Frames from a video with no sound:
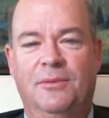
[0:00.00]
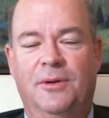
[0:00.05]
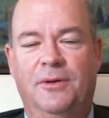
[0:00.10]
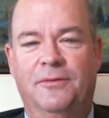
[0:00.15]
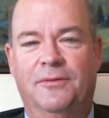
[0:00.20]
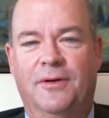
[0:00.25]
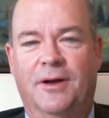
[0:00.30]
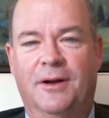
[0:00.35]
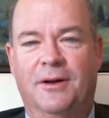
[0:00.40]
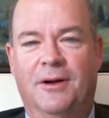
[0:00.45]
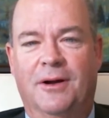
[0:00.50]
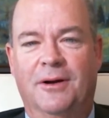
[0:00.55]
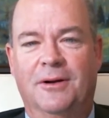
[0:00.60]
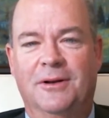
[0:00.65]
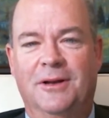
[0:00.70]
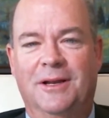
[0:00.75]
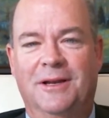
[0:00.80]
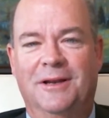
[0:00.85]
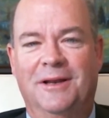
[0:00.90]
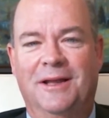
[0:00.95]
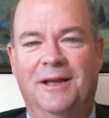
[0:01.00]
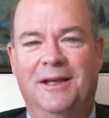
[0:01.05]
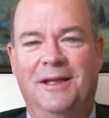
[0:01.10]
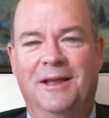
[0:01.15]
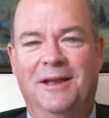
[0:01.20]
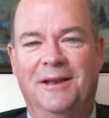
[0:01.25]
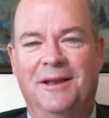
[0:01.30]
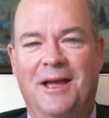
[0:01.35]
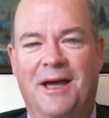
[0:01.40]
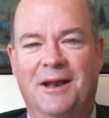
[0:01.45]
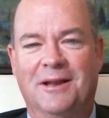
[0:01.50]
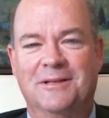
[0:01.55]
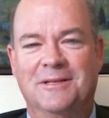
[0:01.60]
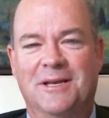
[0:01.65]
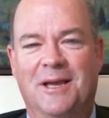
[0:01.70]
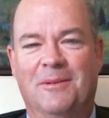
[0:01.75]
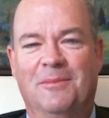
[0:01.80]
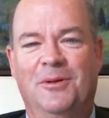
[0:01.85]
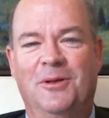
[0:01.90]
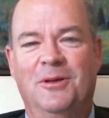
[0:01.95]
We fought hard and got it to
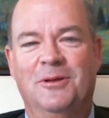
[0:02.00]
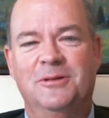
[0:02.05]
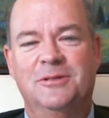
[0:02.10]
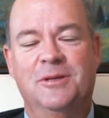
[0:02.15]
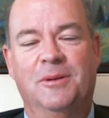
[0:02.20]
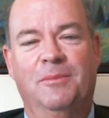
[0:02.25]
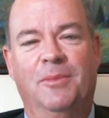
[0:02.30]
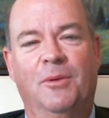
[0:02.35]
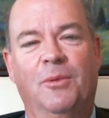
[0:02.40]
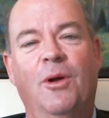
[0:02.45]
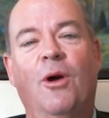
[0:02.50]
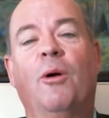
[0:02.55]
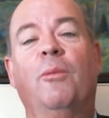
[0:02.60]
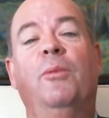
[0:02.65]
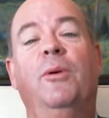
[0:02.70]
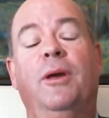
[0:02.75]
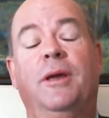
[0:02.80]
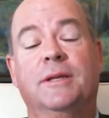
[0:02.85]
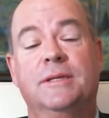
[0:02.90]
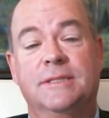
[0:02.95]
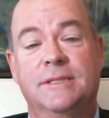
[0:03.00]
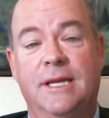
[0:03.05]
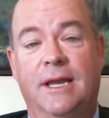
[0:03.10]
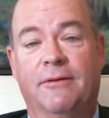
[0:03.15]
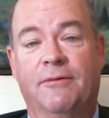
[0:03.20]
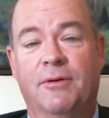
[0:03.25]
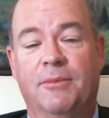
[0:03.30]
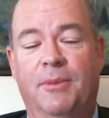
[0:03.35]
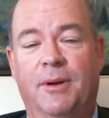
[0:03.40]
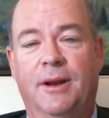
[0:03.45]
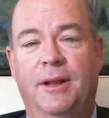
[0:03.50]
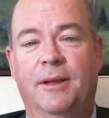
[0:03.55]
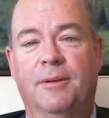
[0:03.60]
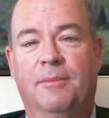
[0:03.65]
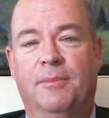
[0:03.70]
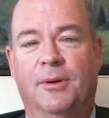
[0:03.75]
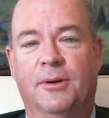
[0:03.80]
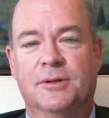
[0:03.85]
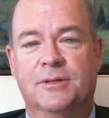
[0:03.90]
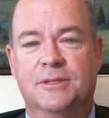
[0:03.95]
come to Houston, but we hope we can see everybody
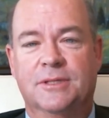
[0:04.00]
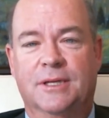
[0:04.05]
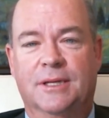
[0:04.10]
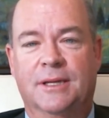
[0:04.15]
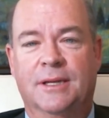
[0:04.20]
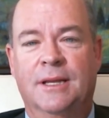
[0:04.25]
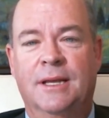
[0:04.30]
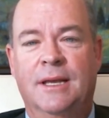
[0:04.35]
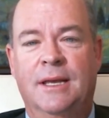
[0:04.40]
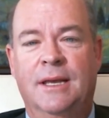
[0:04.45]
in person.